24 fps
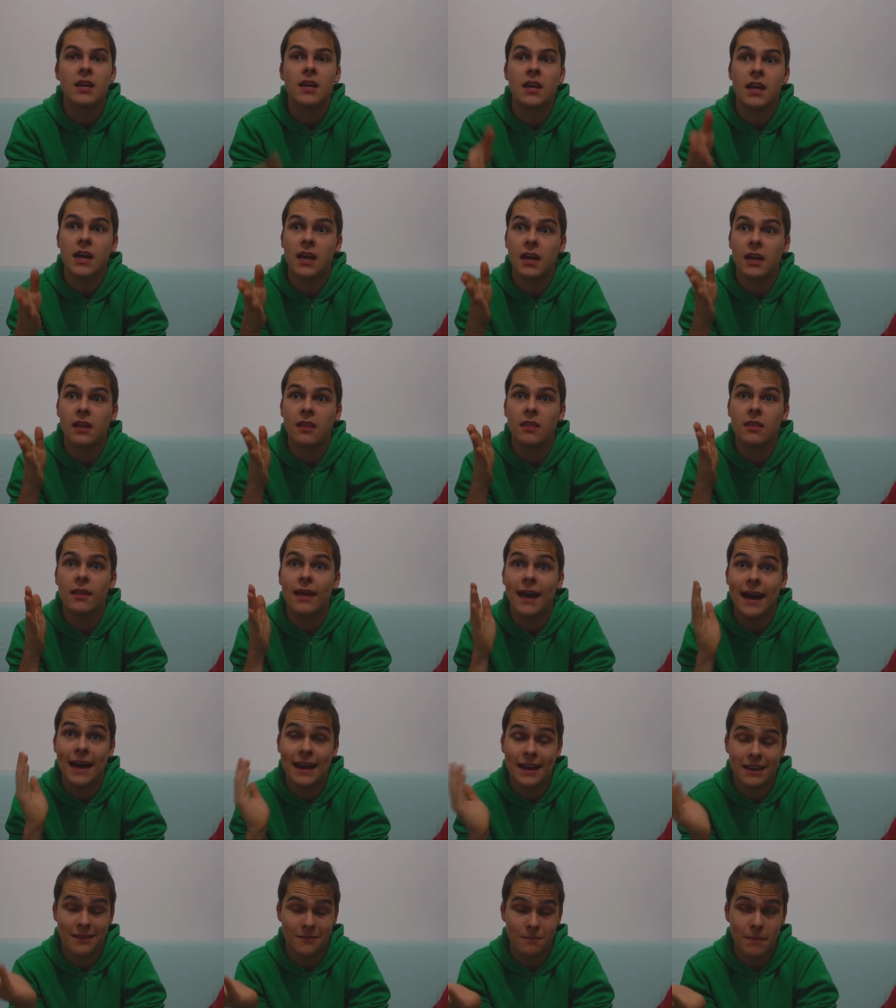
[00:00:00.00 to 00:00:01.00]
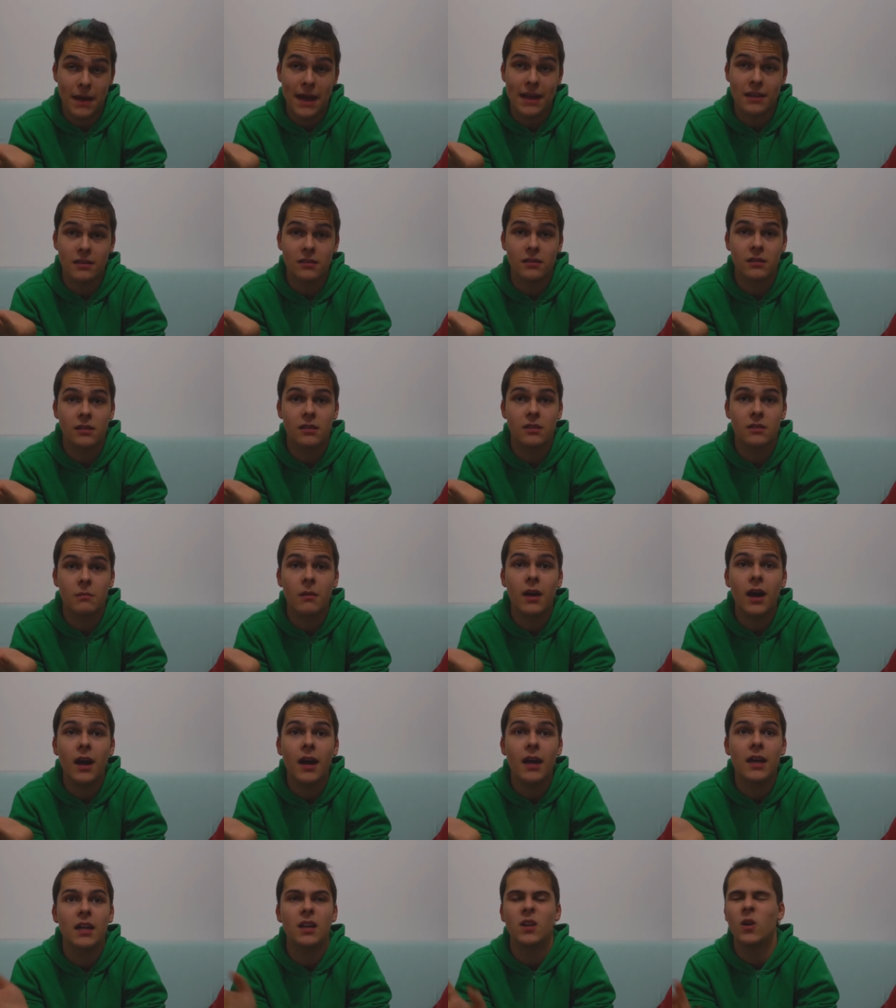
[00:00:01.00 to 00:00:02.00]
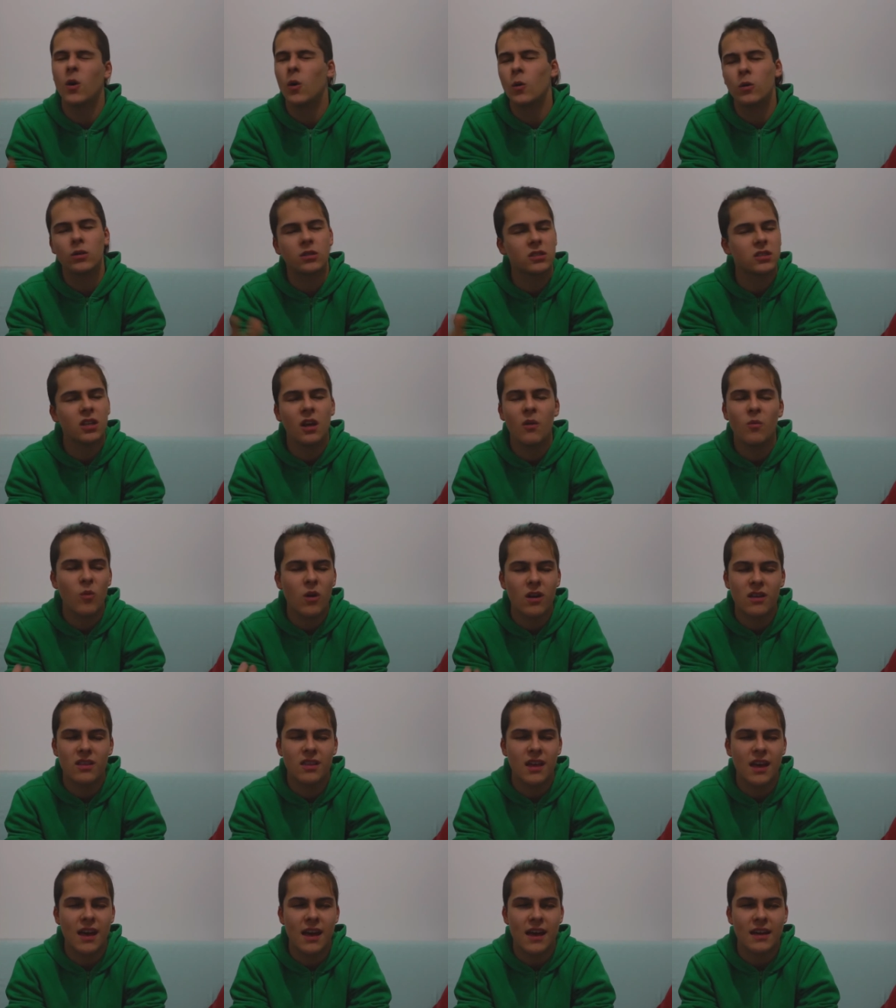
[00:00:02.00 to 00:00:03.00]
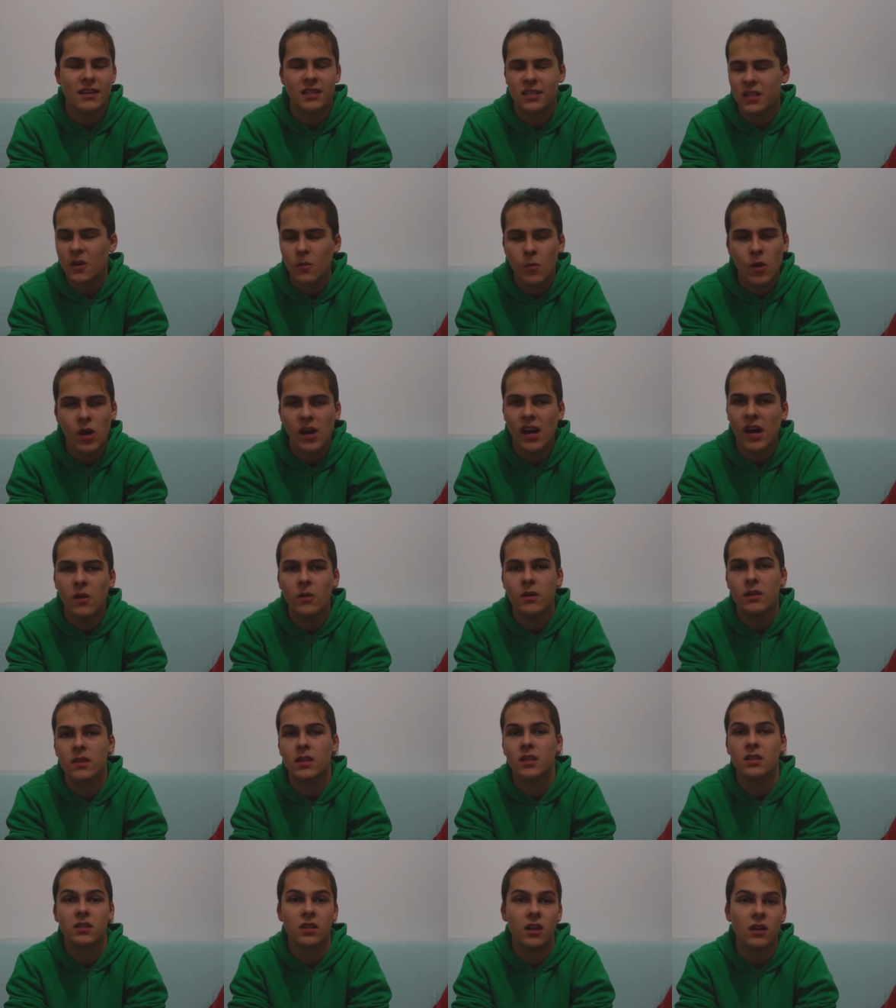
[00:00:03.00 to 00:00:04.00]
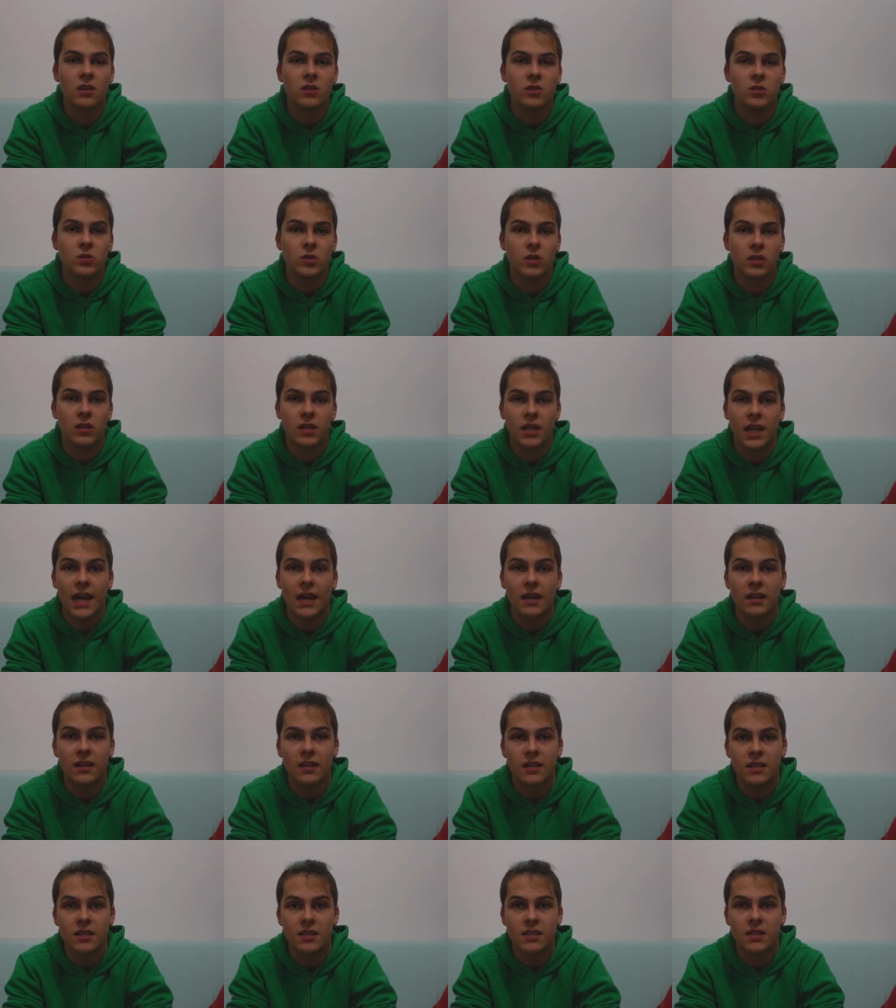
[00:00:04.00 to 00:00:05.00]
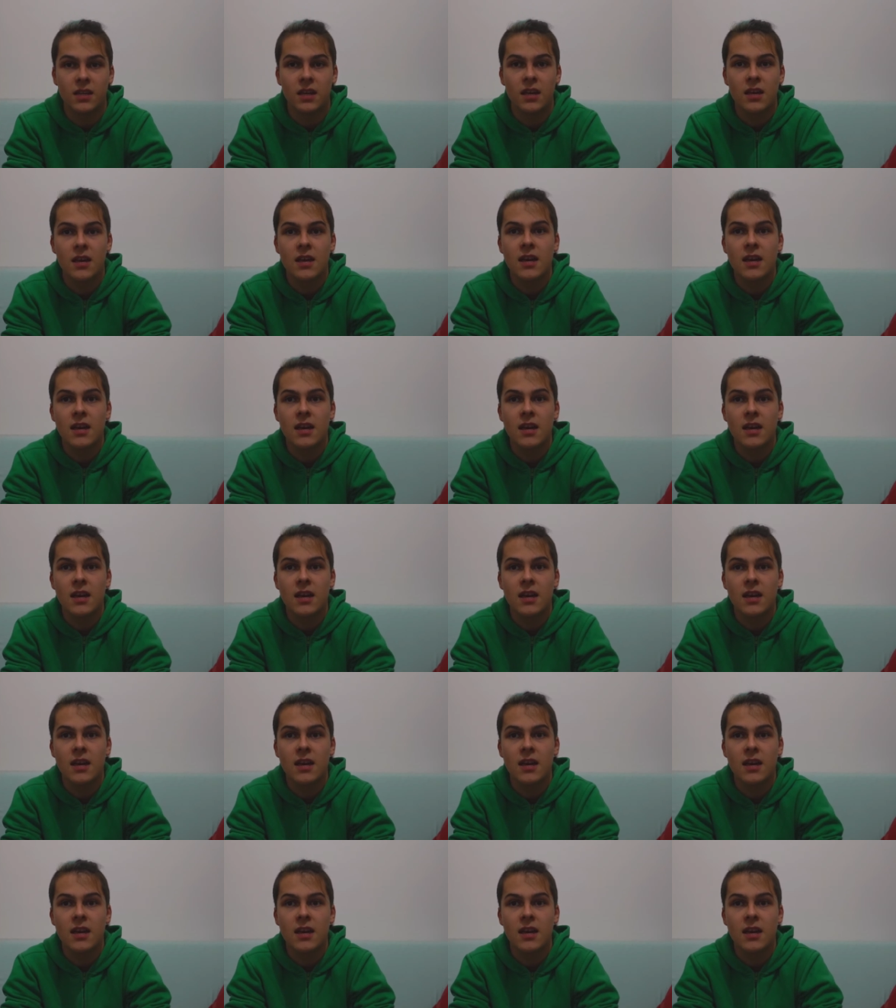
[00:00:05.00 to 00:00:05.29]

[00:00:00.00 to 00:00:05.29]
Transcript: in an abandoned mine or somewhere out in the tundra in Atlas.